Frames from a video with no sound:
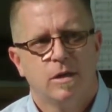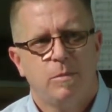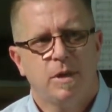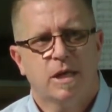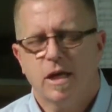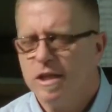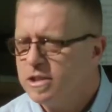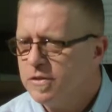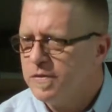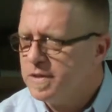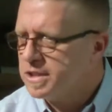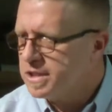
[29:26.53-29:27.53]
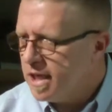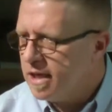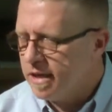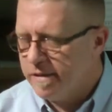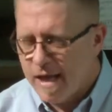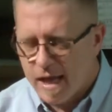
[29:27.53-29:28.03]
because of his
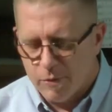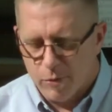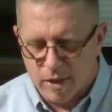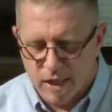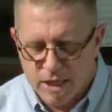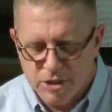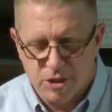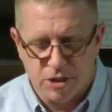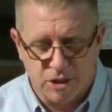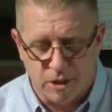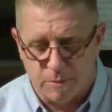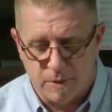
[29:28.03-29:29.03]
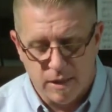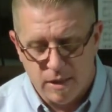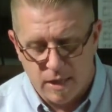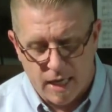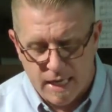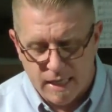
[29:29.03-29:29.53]
son and that relationship.
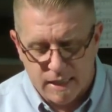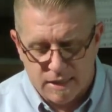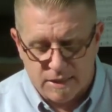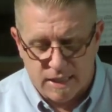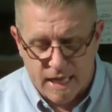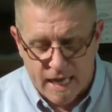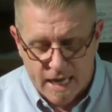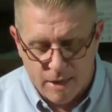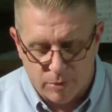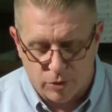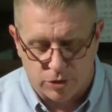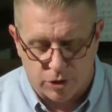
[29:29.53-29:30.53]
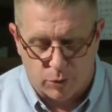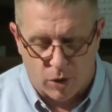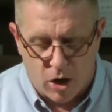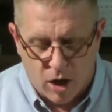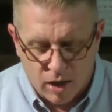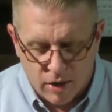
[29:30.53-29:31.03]
He, he has enabled you.
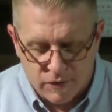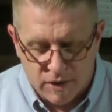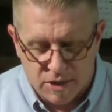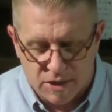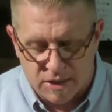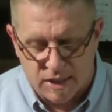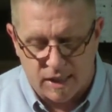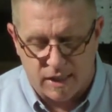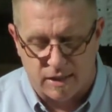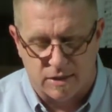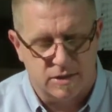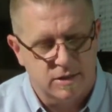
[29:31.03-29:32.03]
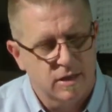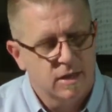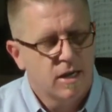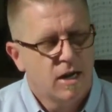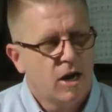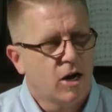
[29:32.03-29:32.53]
All of these things
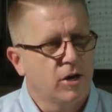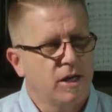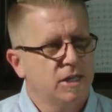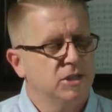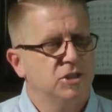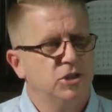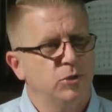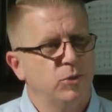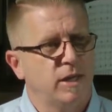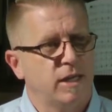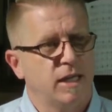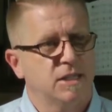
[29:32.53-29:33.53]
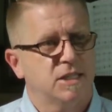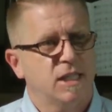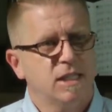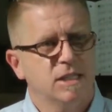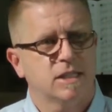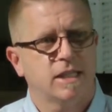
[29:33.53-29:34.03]
are his doing. It's
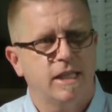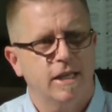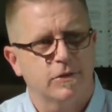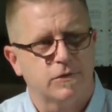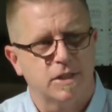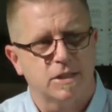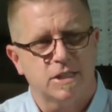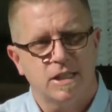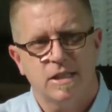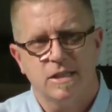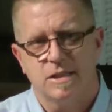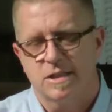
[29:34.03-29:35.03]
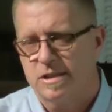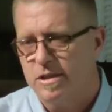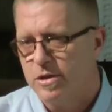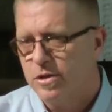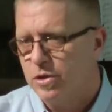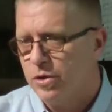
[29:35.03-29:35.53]
his gift. It's
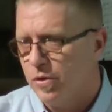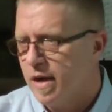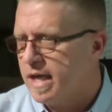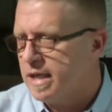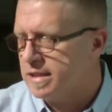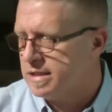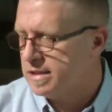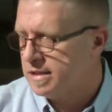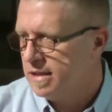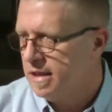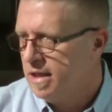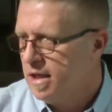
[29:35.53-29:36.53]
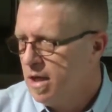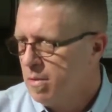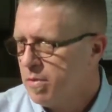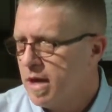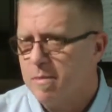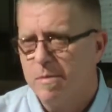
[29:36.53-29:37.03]
his grace.
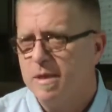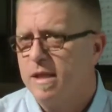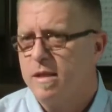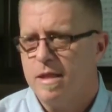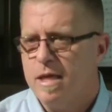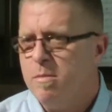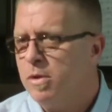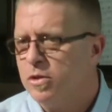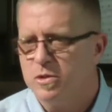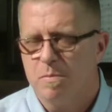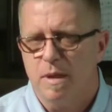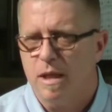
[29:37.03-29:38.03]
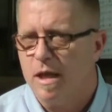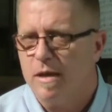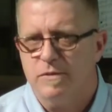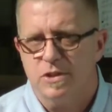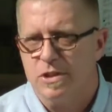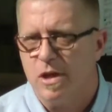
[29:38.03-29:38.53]
Probably the most
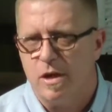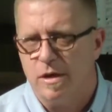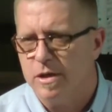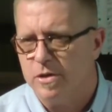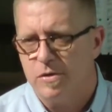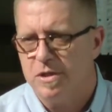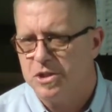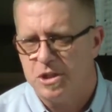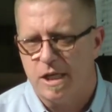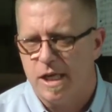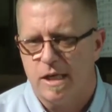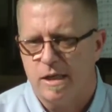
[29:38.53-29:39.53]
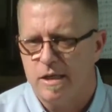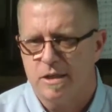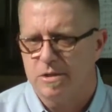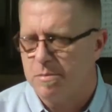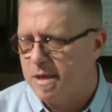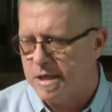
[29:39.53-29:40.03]
beloved song in Christianity
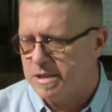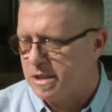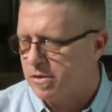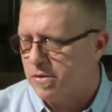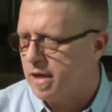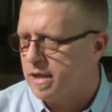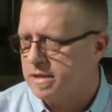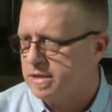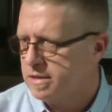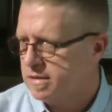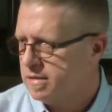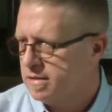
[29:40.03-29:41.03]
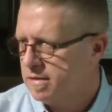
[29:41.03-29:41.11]
is Amazing Grace.